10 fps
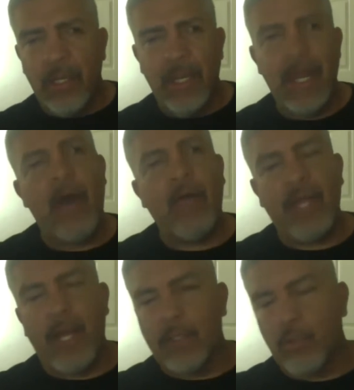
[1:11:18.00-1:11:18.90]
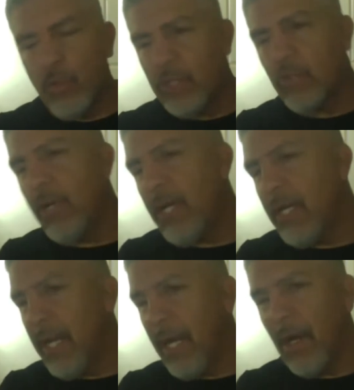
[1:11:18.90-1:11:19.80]
Now they got Sweet
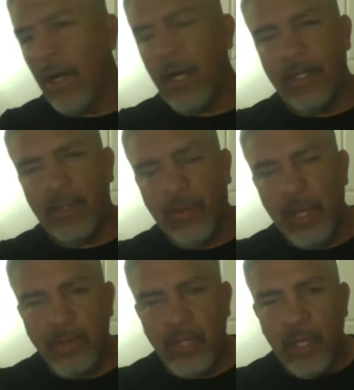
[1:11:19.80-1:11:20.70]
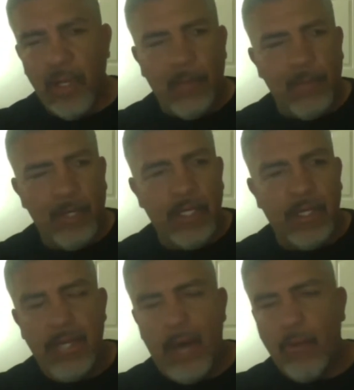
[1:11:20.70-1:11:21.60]
Sweat, they got all kinds of creams, but
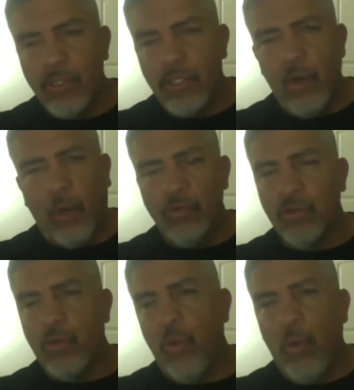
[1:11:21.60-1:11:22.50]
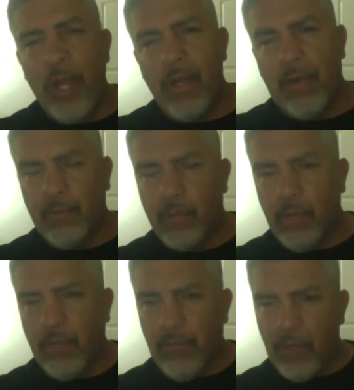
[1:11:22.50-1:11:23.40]
that was the old school way of
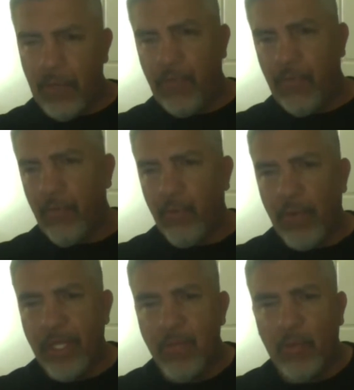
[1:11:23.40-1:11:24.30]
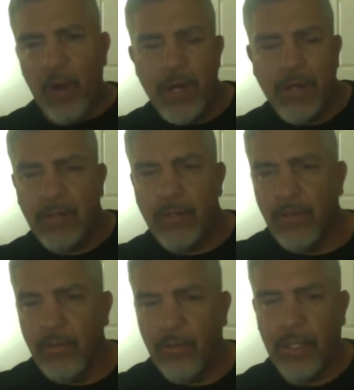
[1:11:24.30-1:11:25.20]
breaking water,
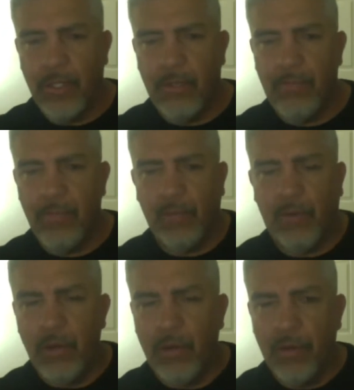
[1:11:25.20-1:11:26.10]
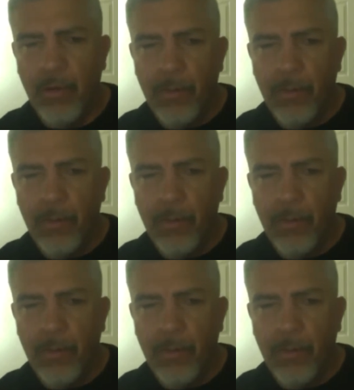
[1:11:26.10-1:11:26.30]
with mineral oil.